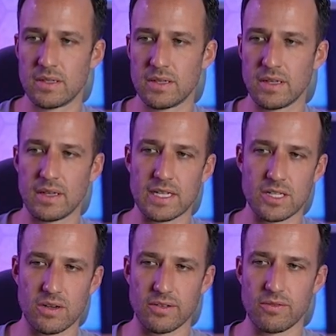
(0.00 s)
and that's
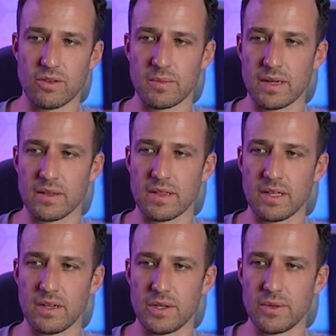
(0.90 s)
our only form there,
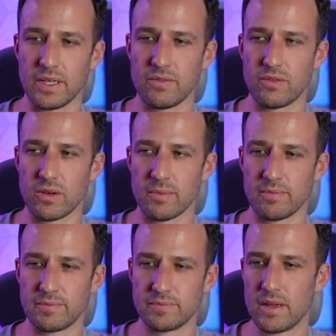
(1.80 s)
the new lead form.
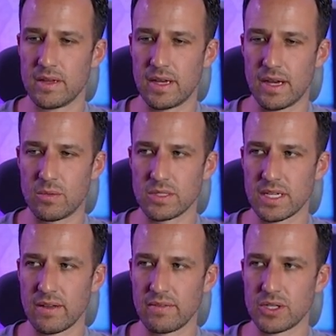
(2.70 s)
And we'll
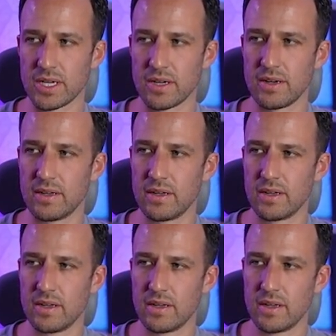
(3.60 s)
save the trigger.
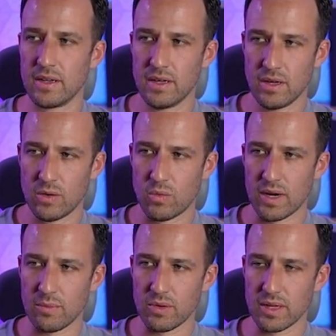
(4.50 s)
What
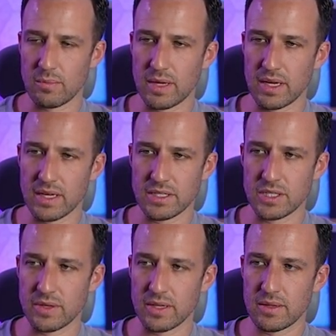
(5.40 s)
I'm really big in
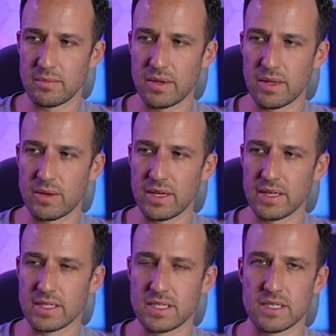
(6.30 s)
doing, by the way,
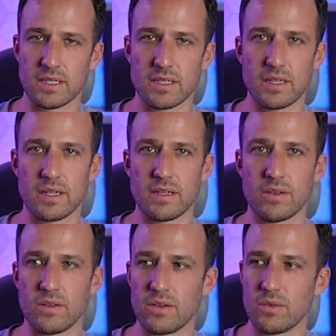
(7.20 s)
is
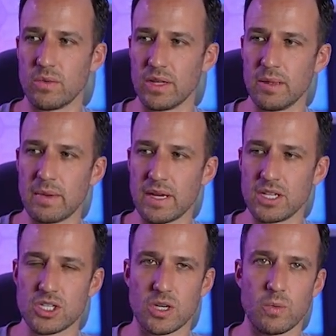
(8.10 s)
really making
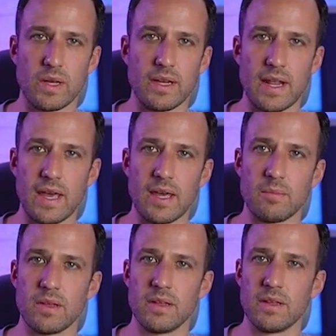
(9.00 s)
sure we name